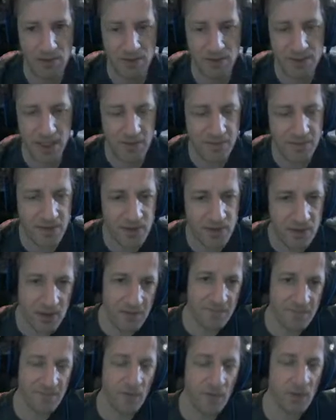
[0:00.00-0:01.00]
Definitely
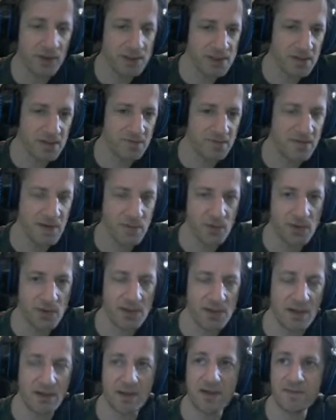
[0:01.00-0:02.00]
looking forward to February
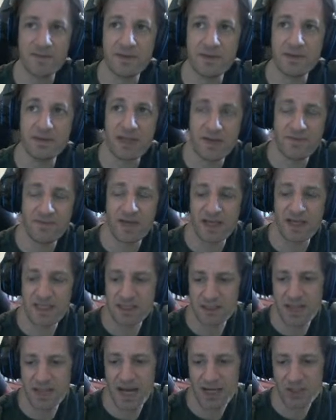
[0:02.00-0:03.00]
11, if that's
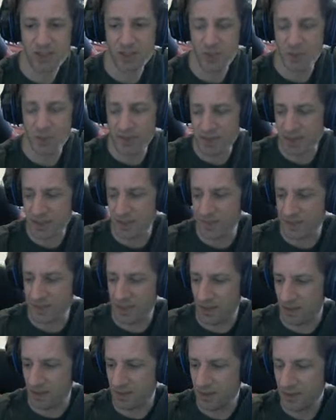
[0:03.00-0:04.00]
actually when this comes out.